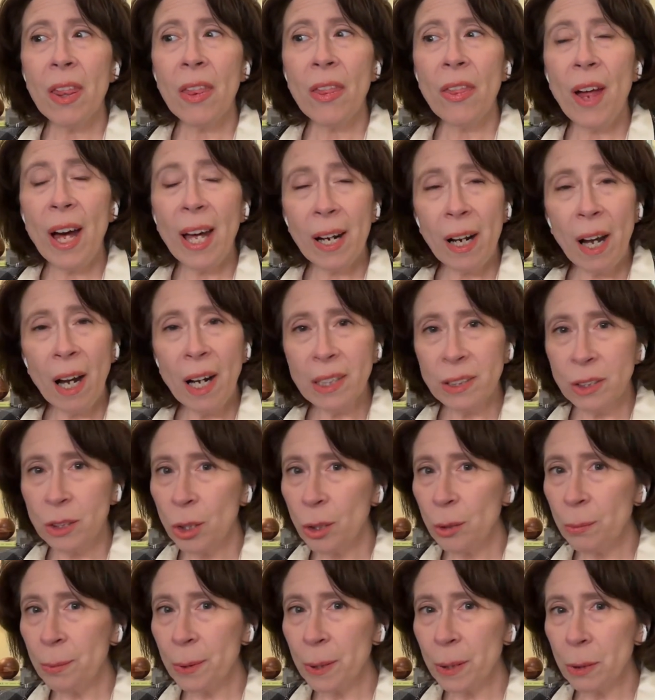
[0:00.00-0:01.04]

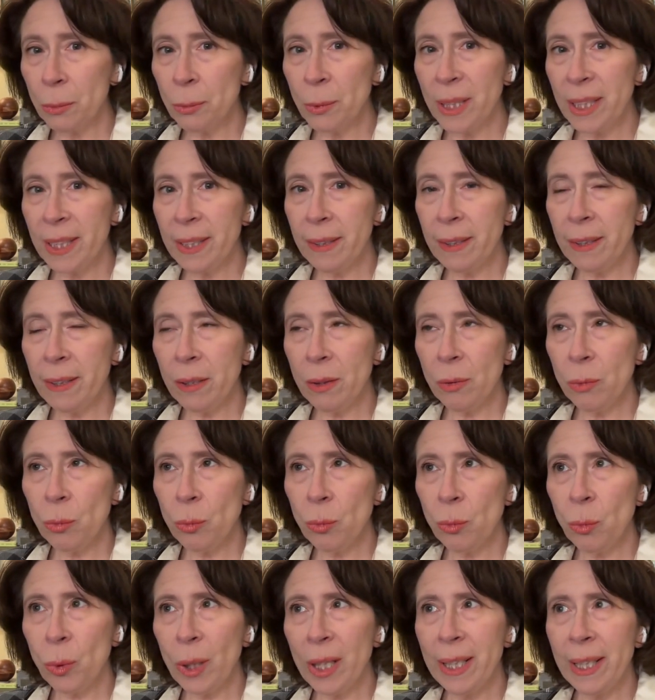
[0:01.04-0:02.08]
October when
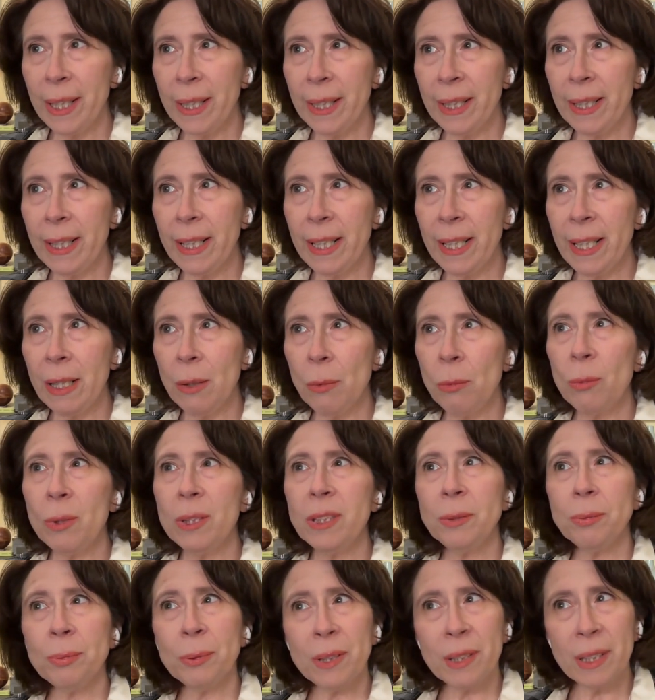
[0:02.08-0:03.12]
it
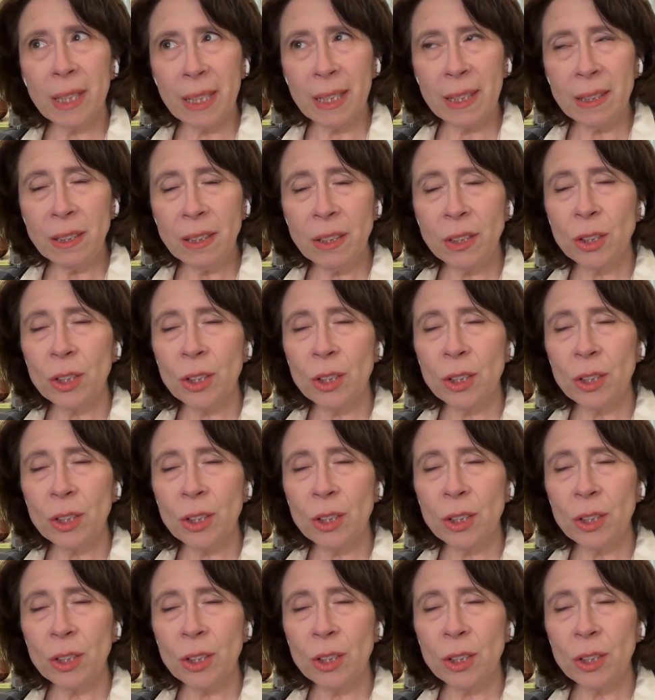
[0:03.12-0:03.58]
was released,